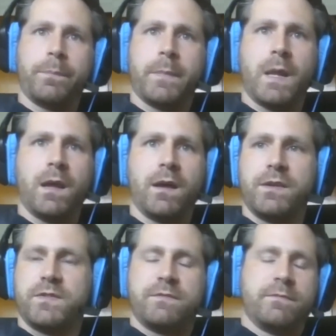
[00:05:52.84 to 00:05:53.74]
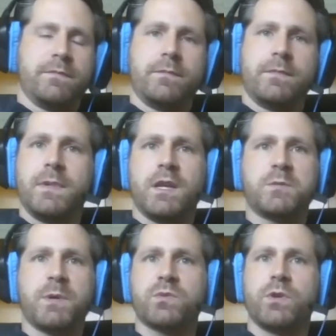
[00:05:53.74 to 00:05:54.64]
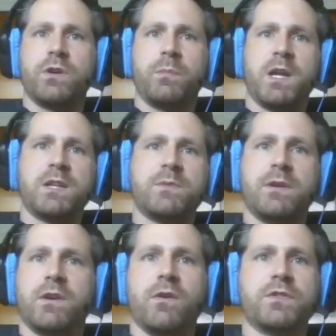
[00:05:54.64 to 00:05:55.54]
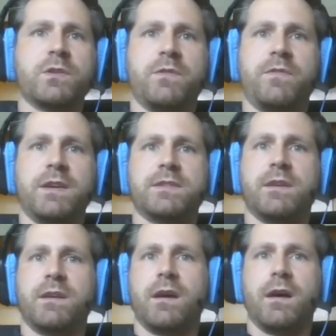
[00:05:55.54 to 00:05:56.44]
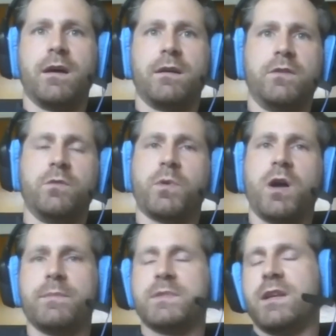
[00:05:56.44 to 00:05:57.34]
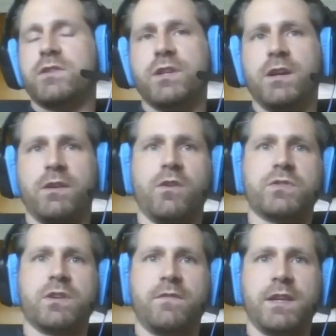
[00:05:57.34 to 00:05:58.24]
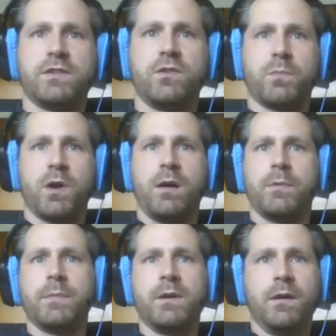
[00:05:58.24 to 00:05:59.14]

Because especially when you're in management, you're always going to be facing new problems. Engineering, you're always going to face a new problem.